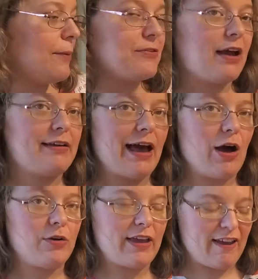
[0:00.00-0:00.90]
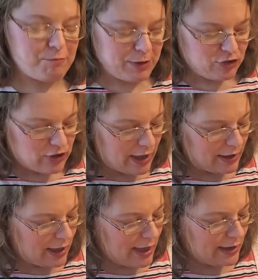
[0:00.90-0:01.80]
upside down gave PJ
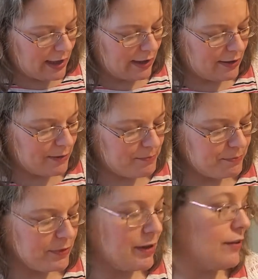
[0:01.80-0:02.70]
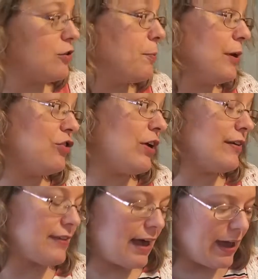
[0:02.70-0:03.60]
a headache. And so PJ
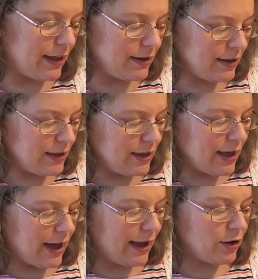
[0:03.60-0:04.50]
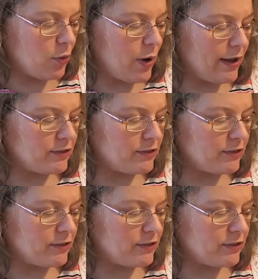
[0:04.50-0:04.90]
said, I don't want